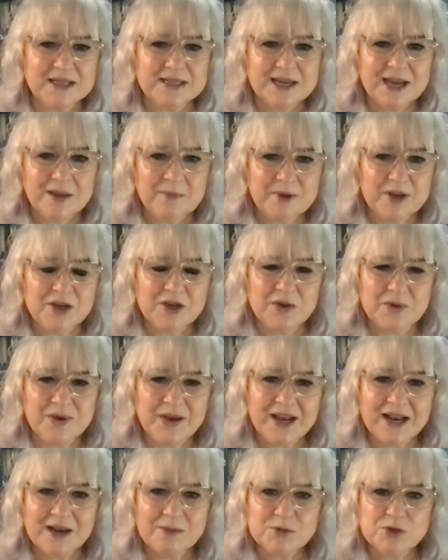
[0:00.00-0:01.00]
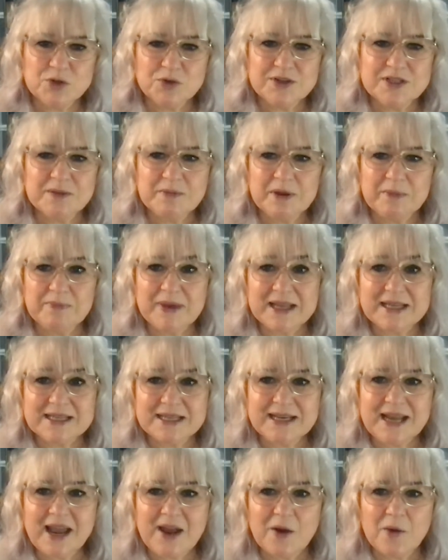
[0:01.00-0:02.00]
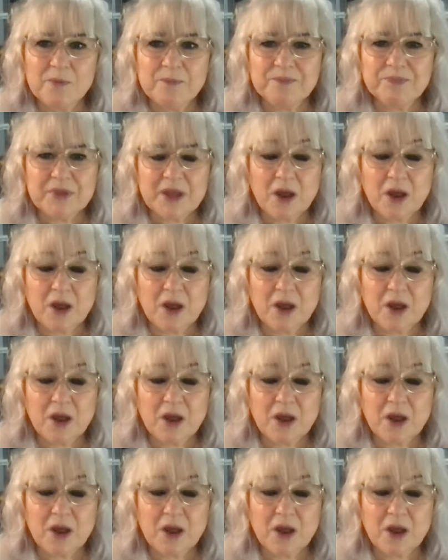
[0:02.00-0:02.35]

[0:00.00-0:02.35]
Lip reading: time at uni, and I'm sure it's a bit better now.